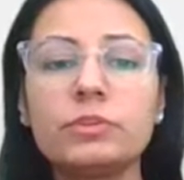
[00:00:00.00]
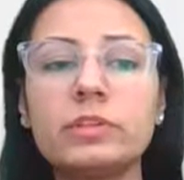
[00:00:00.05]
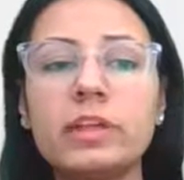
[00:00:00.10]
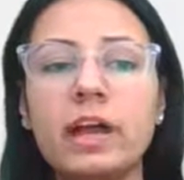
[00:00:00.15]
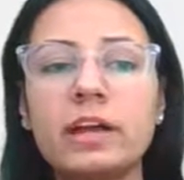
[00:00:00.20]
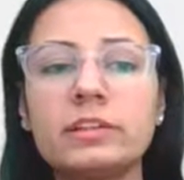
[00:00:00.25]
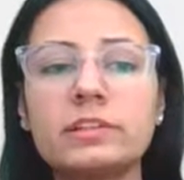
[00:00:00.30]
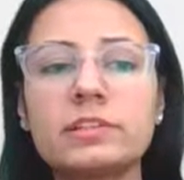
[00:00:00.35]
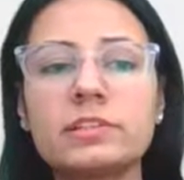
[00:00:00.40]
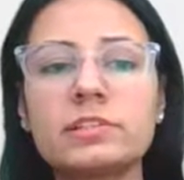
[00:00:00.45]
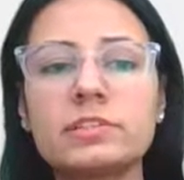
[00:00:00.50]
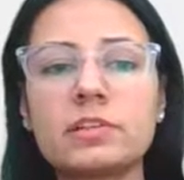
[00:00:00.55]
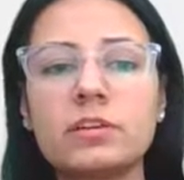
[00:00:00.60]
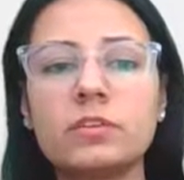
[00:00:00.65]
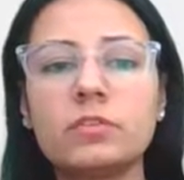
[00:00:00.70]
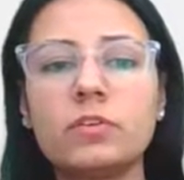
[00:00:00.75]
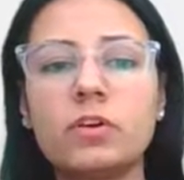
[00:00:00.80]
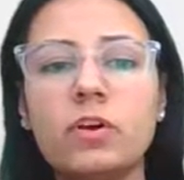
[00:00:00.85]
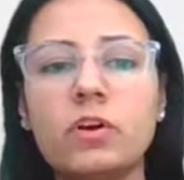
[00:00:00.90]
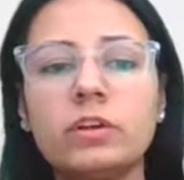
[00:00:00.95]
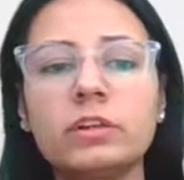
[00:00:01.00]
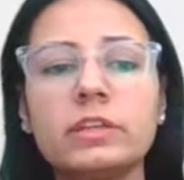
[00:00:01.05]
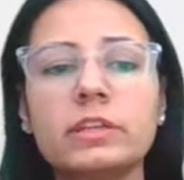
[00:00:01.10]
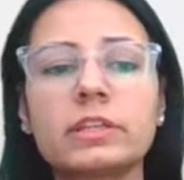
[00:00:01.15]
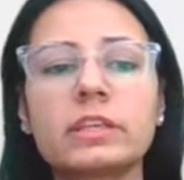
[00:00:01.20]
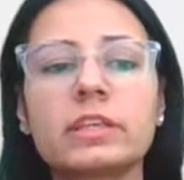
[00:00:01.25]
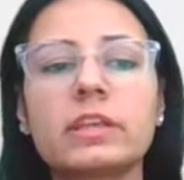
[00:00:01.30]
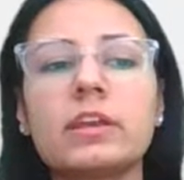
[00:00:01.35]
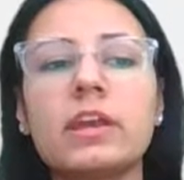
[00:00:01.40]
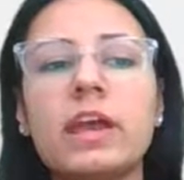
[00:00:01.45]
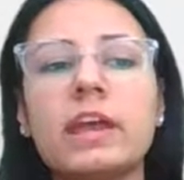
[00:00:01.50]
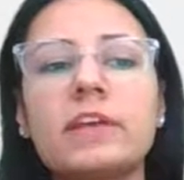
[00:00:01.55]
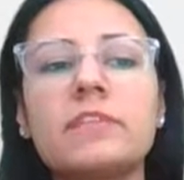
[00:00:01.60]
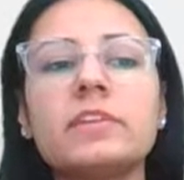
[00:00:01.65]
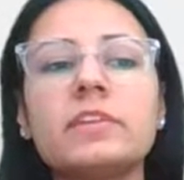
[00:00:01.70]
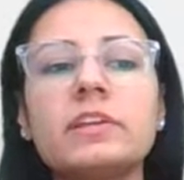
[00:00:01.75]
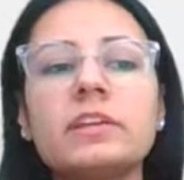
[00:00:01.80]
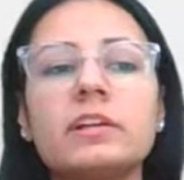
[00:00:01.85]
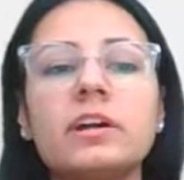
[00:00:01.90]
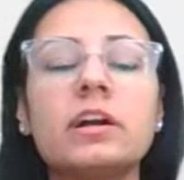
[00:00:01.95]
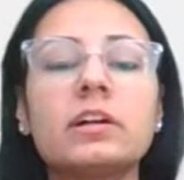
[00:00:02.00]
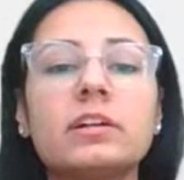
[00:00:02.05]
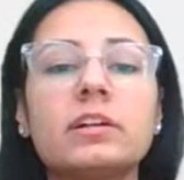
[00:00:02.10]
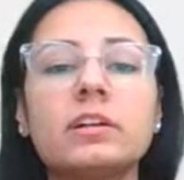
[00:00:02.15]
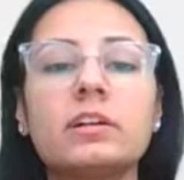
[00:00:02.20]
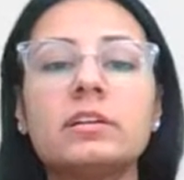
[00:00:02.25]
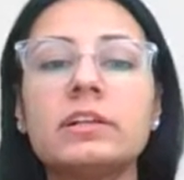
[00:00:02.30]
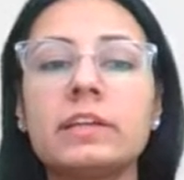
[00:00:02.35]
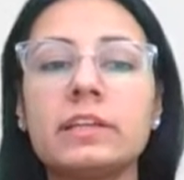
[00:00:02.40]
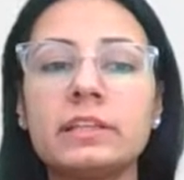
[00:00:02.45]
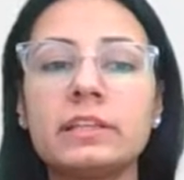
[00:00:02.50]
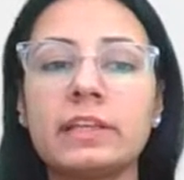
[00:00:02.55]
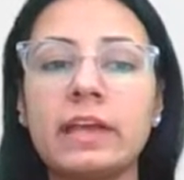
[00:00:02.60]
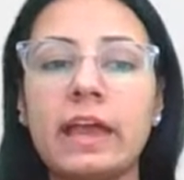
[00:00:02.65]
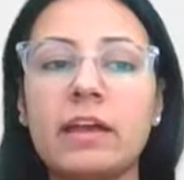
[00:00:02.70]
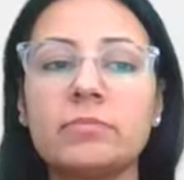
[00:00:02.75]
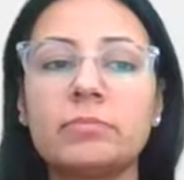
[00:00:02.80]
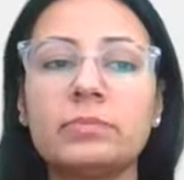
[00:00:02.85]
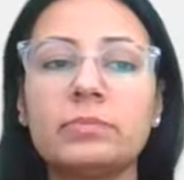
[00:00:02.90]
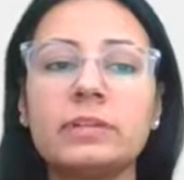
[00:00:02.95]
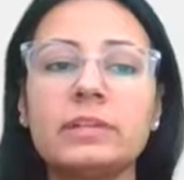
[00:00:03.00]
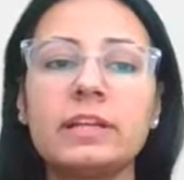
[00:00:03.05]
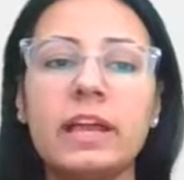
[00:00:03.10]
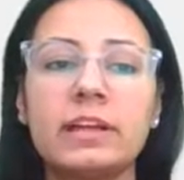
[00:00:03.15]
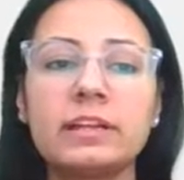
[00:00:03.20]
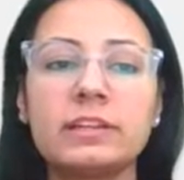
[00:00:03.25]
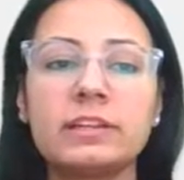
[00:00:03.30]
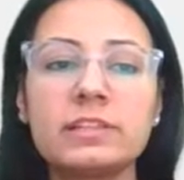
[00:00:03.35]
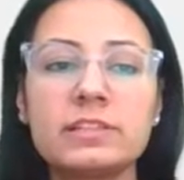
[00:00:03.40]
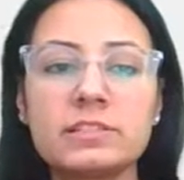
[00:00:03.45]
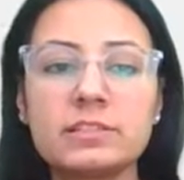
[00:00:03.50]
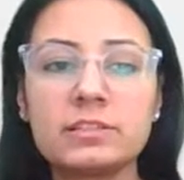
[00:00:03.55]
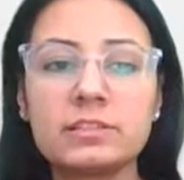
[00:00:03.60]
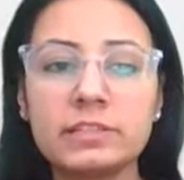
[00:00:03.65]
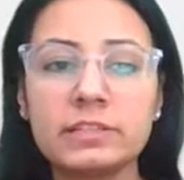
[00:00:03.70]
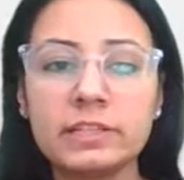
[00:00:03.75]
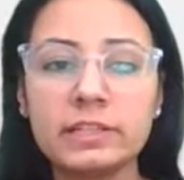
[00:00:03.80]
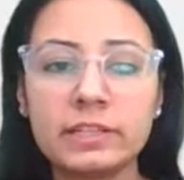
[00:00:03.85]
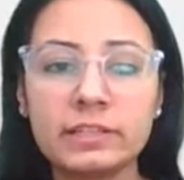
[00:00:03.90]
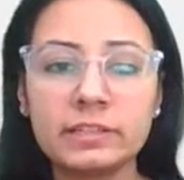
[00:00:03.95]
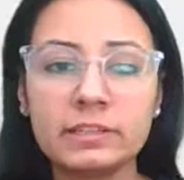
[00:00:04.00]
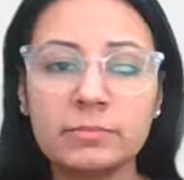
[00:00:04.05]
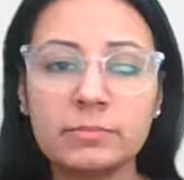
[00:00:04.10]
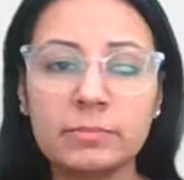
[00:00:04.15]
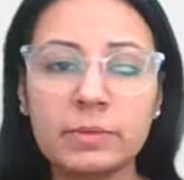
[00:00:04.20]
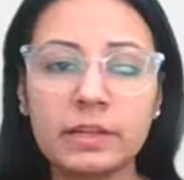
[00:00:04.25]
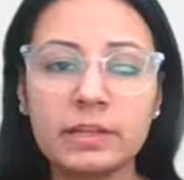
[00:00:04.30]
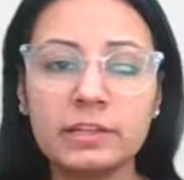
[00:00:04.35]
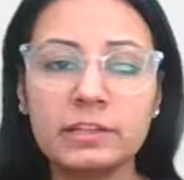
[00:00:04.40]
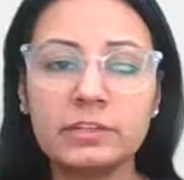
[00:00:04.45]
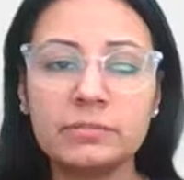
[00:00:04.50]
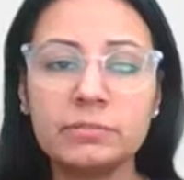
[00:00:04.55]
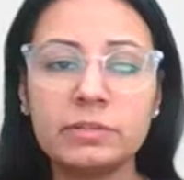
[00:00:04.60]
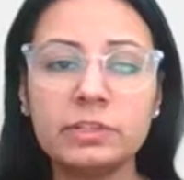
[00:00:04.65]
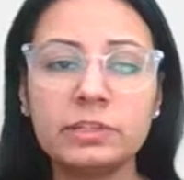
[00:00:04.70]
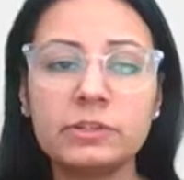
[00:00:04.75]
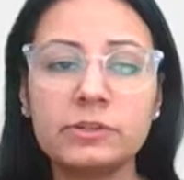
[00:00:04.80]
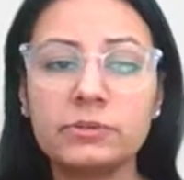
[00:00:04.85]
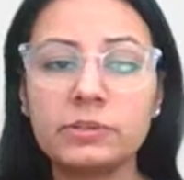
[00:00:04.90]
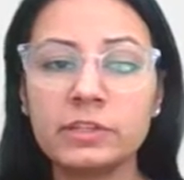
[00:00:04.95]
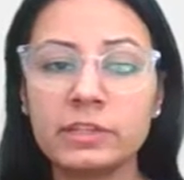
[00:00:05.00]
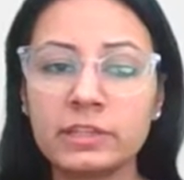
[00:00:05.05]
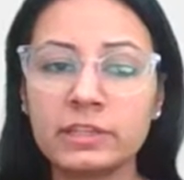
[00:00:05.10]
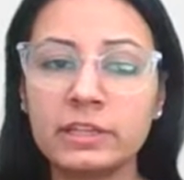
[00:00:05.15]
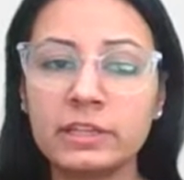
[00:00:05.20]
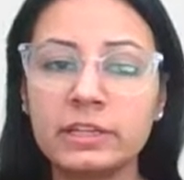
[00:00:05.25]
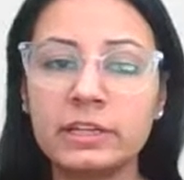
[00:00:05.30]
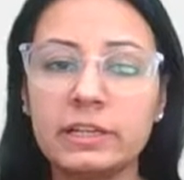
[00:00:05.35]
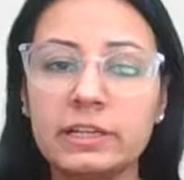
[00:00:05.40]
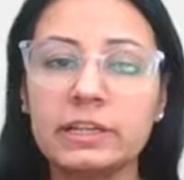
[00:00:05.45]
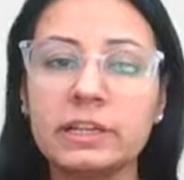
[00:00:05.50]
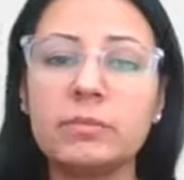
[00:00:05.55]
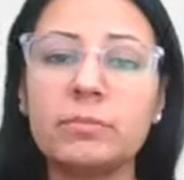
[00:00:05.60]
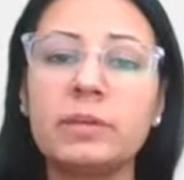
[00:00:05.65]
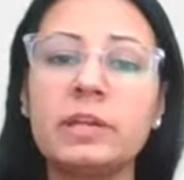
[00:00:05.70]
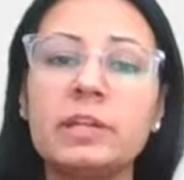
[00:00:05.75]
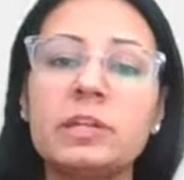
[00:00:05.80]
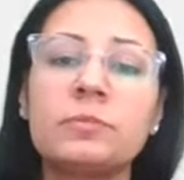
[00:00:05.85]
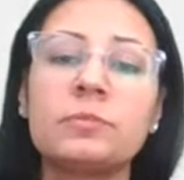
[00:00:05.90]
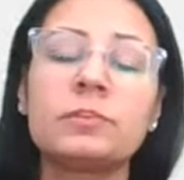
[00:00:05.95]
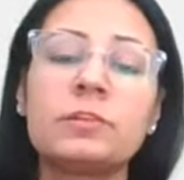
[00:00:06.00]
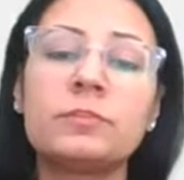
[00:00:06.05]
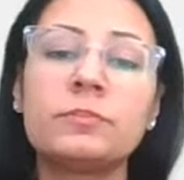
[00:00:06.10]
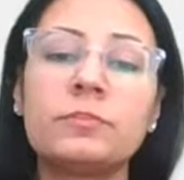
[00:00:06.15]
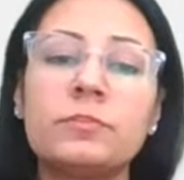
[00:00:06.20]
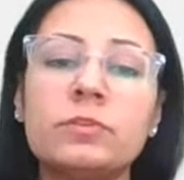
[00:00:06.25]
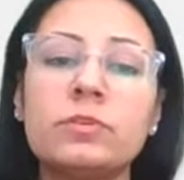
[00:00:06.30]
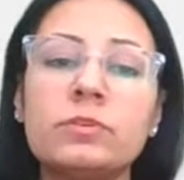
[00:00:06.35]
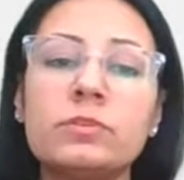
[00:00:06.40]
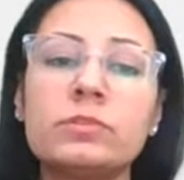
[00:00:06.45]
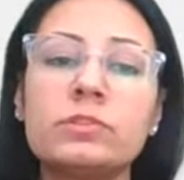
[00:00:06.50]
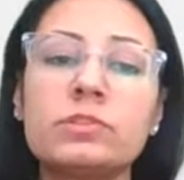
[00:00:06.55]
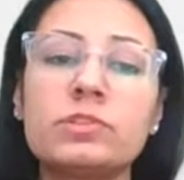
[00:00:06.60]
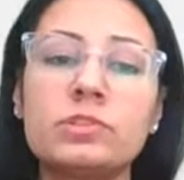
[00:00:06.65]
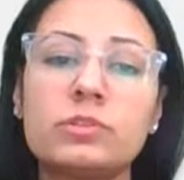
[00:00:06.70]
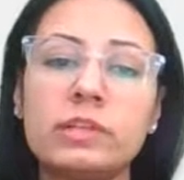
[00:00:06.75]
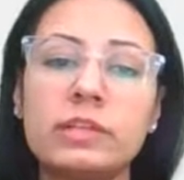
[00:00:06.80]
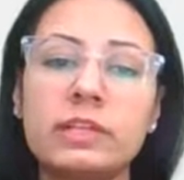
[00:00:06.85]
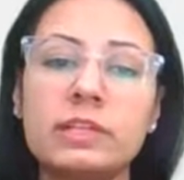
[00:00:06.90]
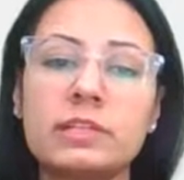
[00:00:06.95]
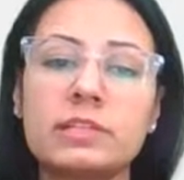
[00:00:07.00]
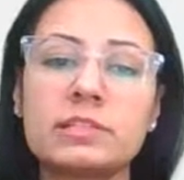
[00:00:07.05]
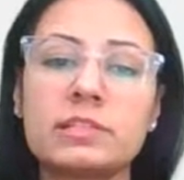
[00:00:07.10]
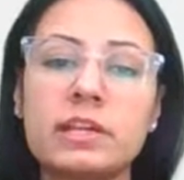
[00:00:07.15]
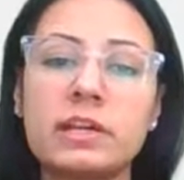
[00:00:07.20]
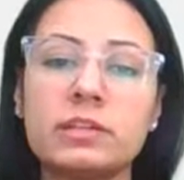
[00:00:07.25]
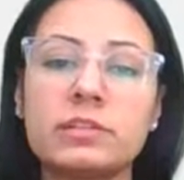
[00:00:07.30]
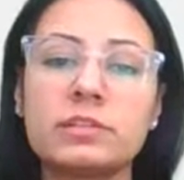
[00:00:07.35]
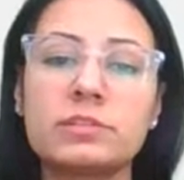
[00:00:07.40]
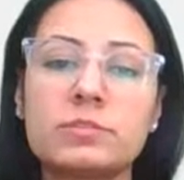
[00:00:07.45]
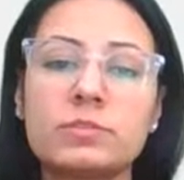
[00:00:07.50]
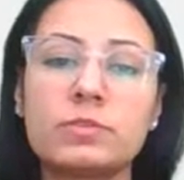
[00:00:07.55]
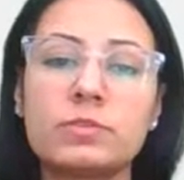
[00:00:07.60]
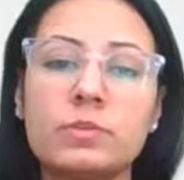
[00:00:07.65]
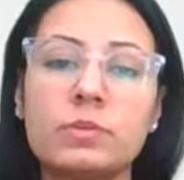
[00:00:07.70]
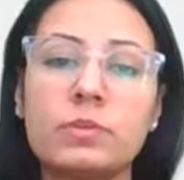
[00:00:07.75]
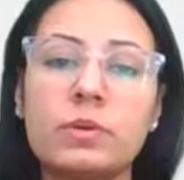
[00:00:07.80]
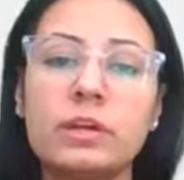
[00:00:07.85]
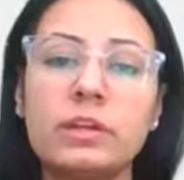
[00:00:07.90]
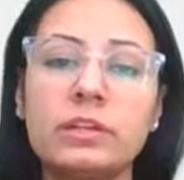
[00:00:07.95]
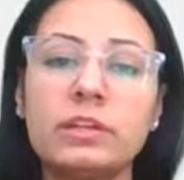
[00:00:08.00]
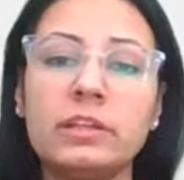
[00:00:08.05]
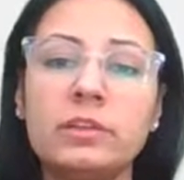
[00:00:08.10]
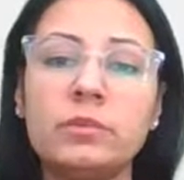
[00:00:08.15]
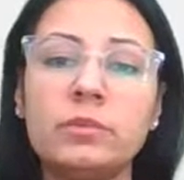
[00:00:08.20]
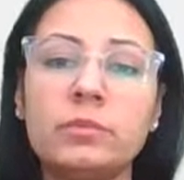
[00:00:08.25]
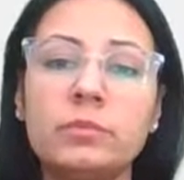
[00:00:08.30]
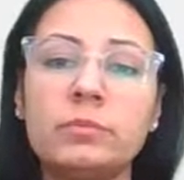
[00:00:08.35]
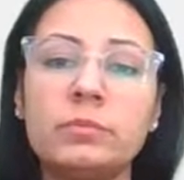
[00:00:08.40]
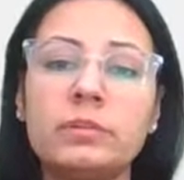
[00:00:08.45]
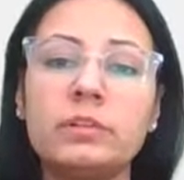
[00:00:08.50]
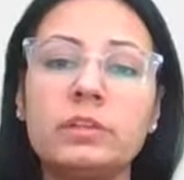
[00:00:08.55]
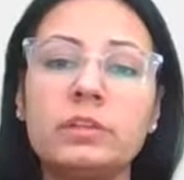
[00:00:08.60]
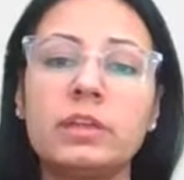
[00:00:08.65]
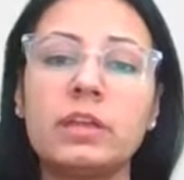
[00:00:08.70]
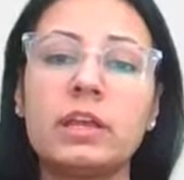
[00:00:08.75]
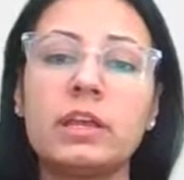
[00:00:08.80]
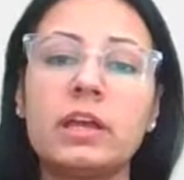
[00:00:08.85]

That is what having occurred in the April and resulting in the pandemic, including the India, made for the 4 strains, that is one human.